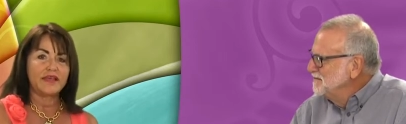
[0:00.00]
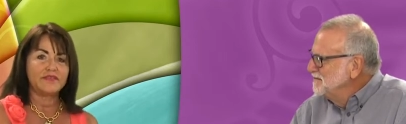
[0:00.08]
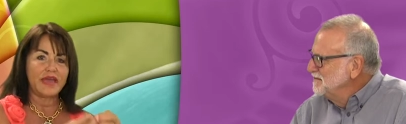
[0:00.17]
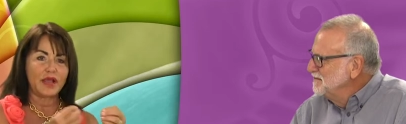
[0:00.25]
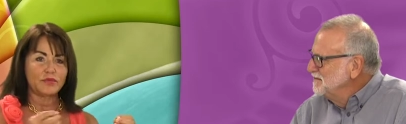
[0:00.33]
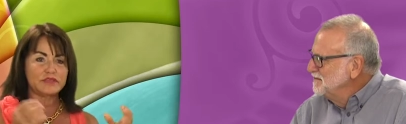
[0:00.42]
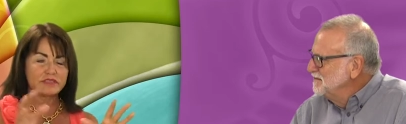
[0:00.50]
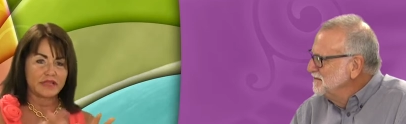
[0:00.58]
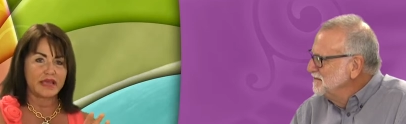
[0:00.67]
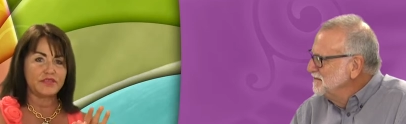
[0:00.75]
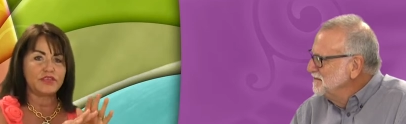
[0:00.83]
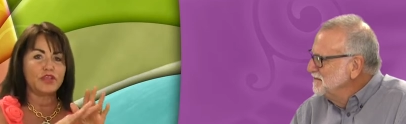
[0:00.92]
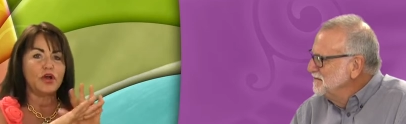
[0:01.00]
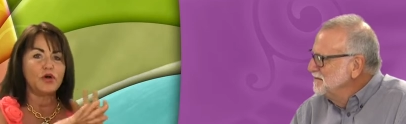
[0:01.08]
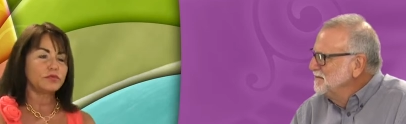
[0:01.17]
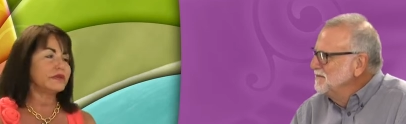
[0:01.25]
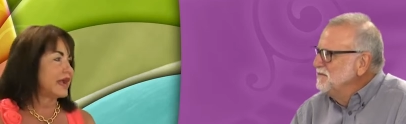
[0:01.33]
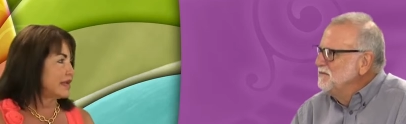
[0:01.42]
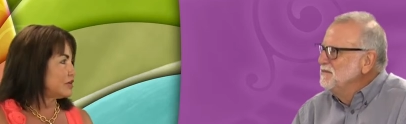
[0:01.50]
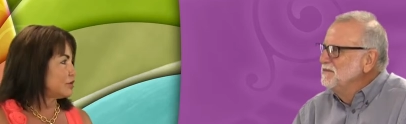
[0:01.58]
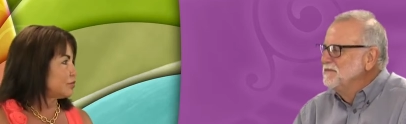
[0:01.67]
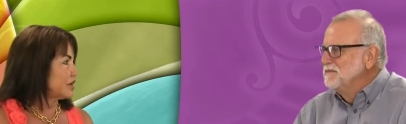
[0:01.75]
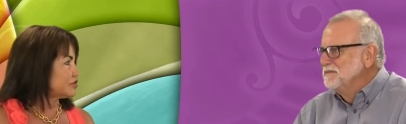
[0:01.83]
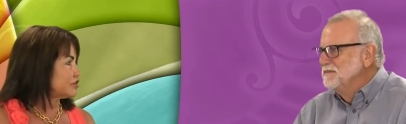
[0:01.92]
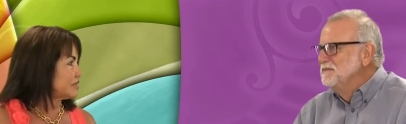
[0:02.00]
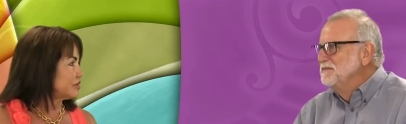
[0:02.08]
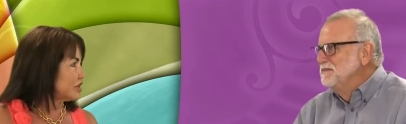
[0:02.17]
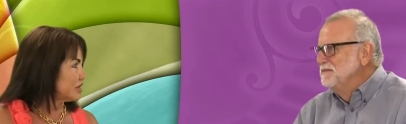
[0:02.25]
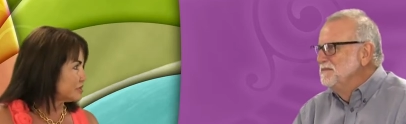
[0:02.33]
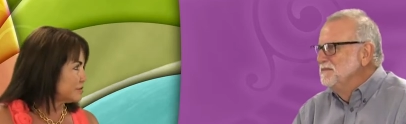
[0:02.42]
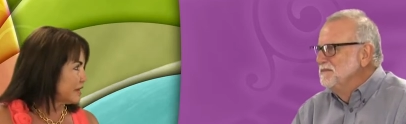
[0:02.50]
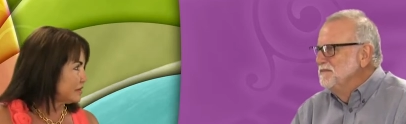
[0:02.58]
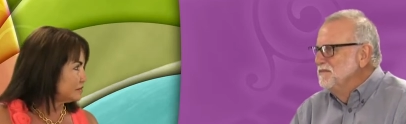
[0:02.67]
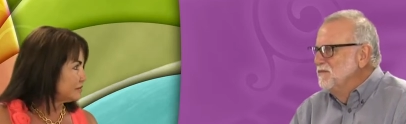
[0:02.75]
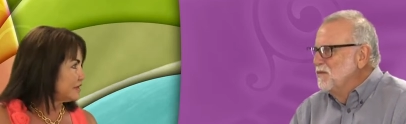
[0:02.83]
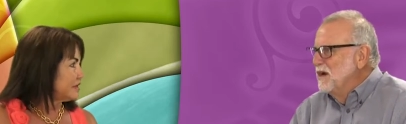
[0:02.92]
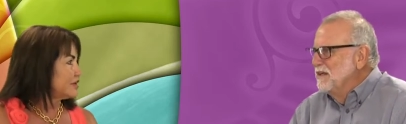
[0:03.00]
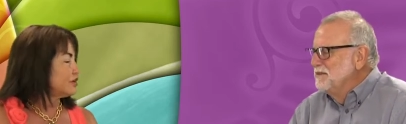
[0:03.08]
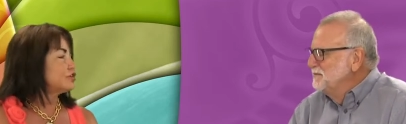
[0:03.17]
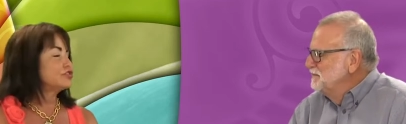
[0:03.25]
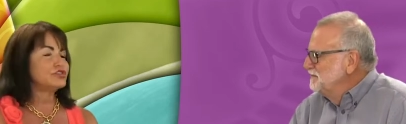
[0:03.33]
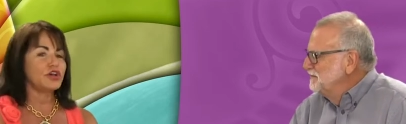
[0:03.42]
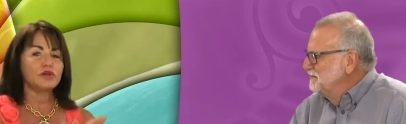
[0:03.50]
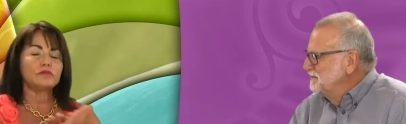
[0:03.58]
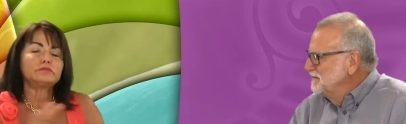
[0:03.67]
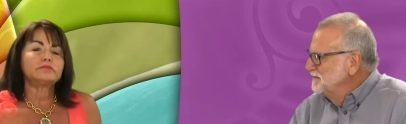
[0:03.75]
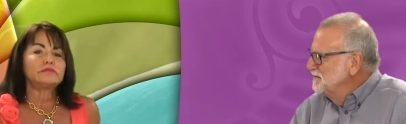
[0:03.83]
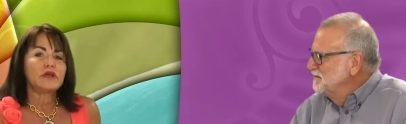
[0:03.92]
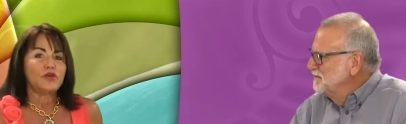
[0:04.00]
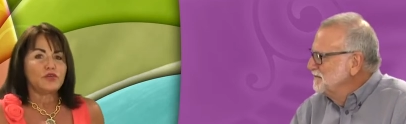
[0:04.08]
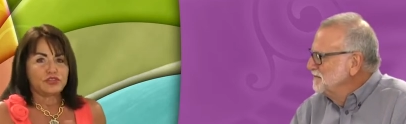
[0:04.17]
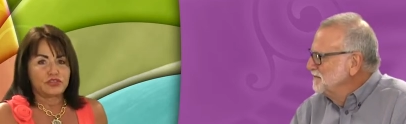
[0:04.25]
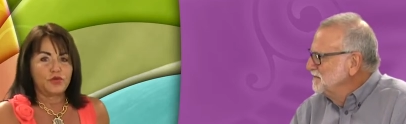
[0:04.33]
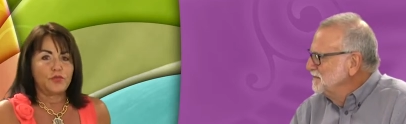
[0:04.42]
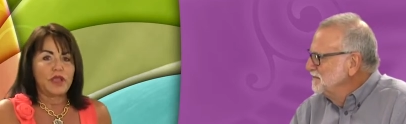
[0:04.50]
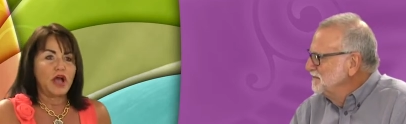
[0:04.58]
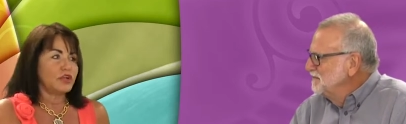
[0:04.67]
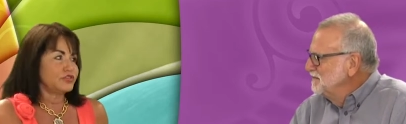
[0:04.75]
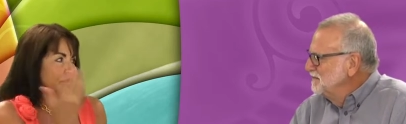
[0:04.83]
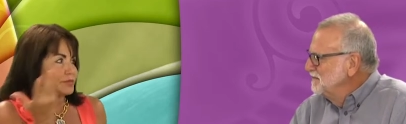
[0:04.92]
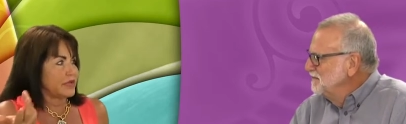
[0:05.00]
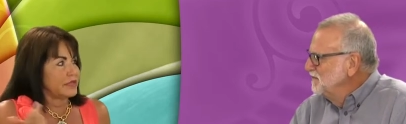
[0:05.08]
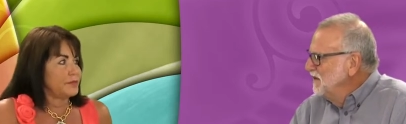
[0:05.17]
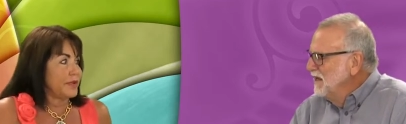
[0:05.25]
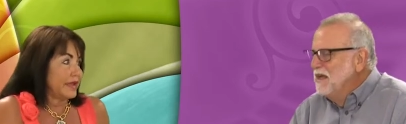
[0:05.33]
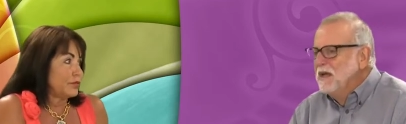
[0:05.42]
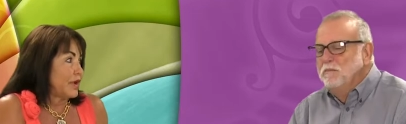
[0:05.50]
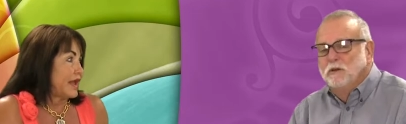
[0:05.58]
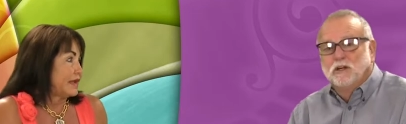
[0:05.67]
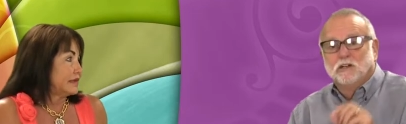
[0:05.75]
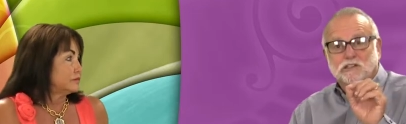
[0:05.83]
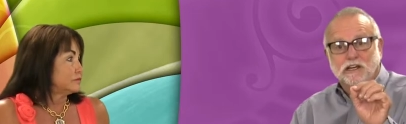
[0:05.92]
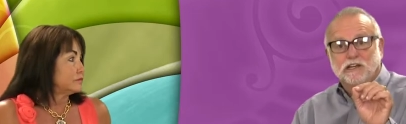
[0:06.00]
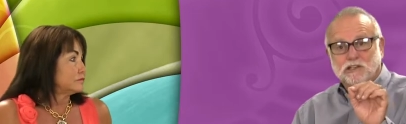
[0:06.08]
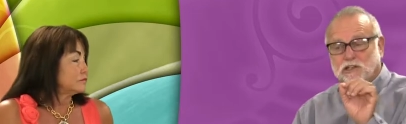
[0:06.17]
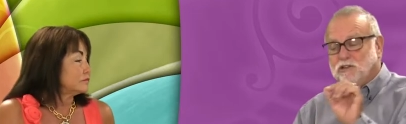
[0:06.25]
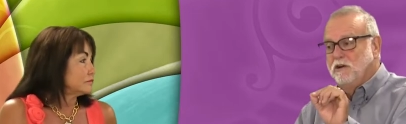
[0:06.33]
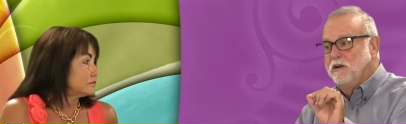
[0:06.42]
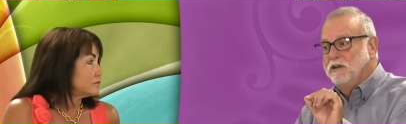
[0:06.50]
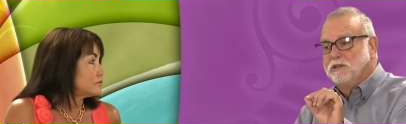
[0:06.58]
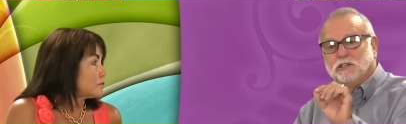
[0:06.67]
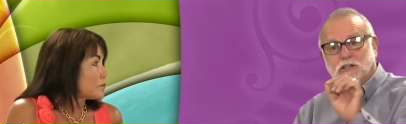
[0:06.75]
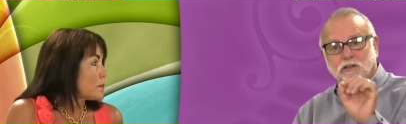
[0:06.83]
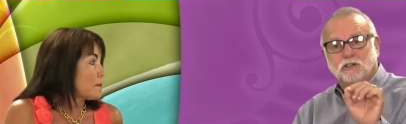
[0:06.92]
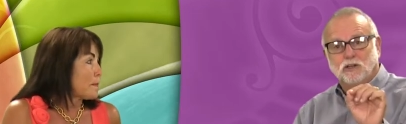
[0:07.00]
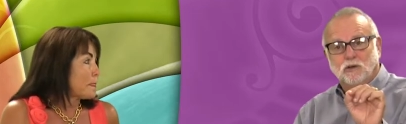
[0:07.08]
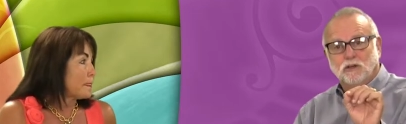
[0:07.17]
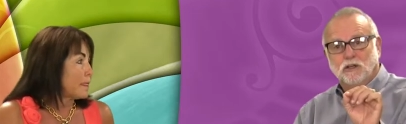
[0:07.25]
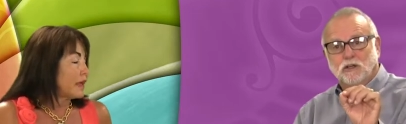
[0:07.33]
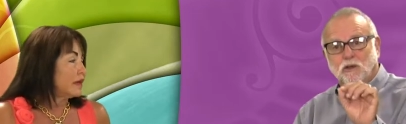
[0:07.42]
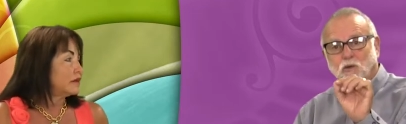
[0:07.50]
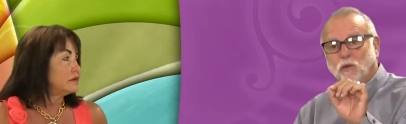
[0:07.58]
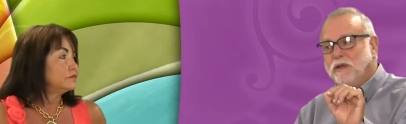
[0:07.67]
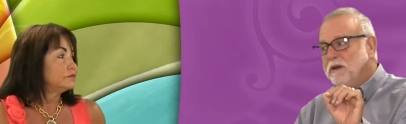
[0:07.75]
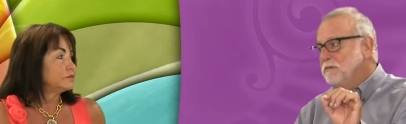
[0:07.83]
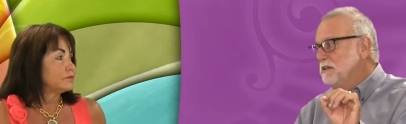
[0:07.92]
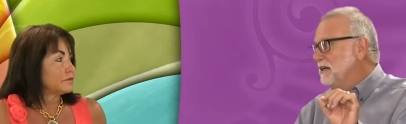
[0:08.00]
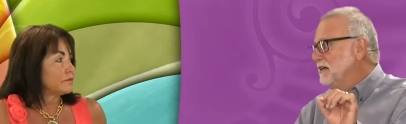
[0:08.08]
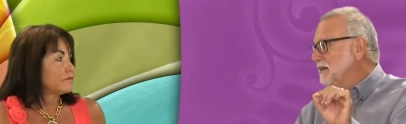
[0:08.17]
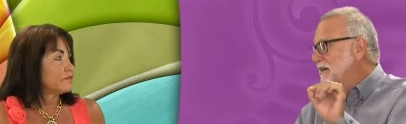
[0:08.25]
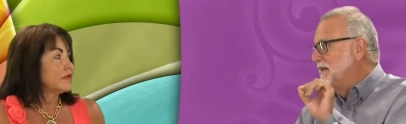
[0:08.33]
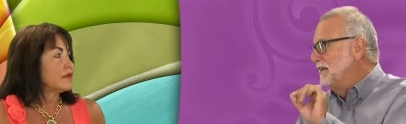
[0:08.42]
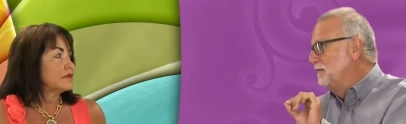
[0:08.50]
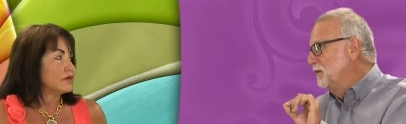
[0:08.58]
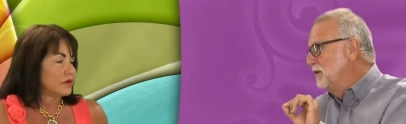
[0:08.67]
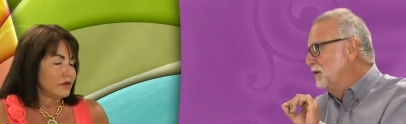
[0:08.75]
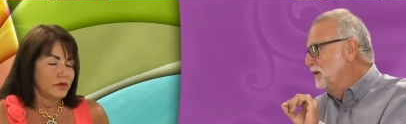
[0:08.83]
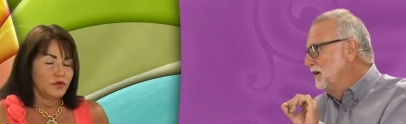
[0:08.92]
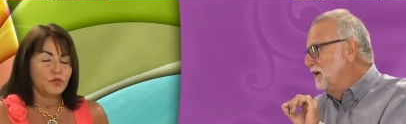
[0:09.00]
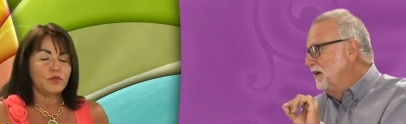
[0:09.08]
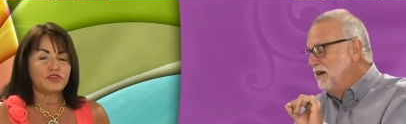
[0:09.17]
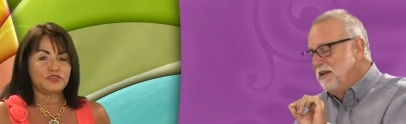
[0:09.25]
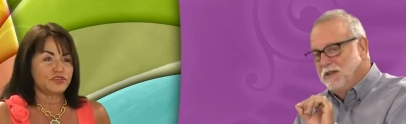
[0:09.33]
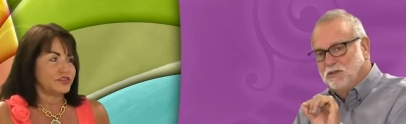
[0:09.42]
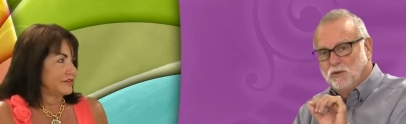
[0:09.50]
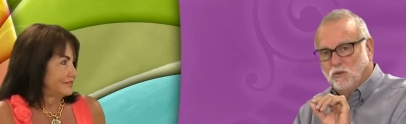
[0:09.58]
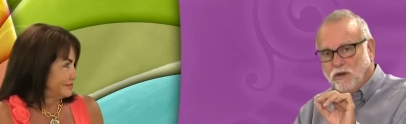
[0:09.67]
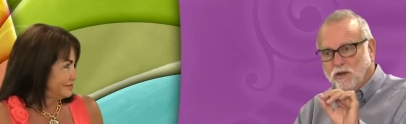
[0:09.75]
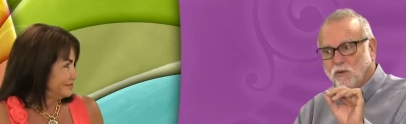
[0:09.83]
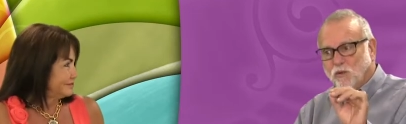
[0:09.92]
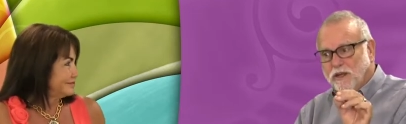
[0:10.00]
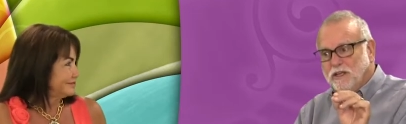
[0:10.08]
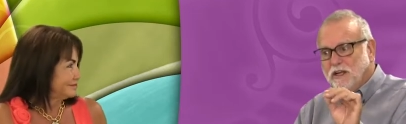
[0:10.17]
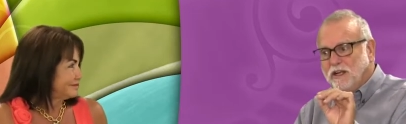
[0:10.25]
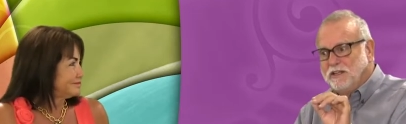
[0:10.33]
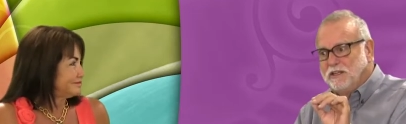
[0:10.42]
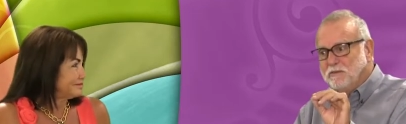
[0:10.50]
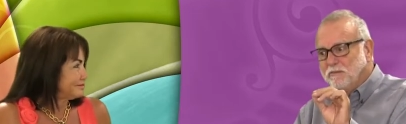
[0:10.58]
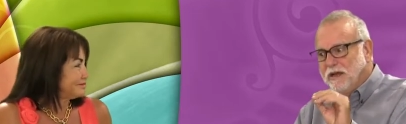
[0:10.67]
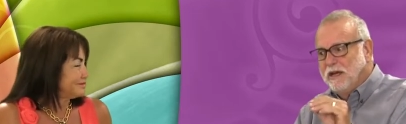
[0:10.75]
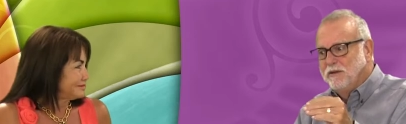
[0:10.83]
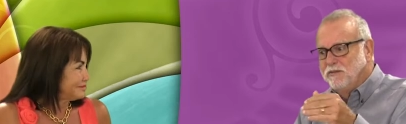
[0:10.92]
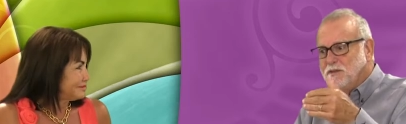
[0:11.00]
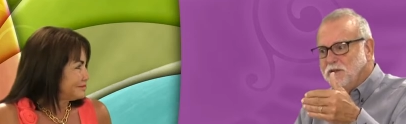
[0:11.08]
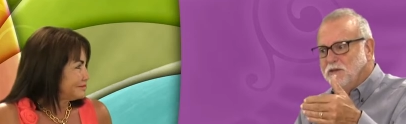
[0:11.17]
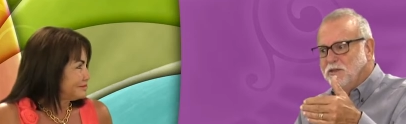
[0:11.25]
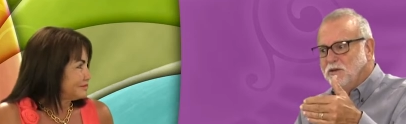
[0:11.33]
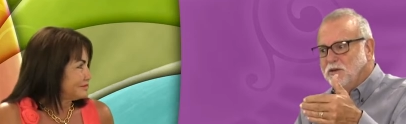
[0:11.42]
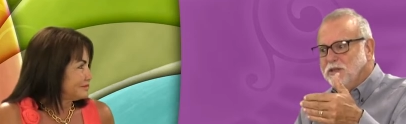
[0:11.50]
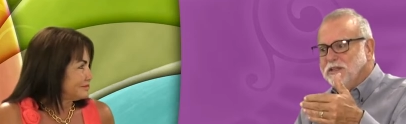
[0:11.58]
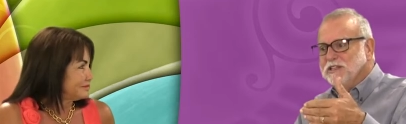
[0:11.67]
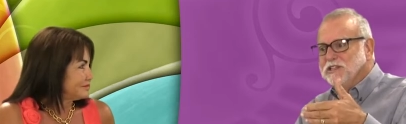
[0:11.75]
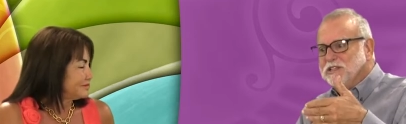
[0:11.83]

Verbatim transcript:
Speaker 1: and that was like the only kind of depression they talked about. Right. So so we all jumped on the bandwagon because
Speaker 2: SSRI is serotonin reuptake inhibitor. Which it's a way to regulate the amount of serotonin that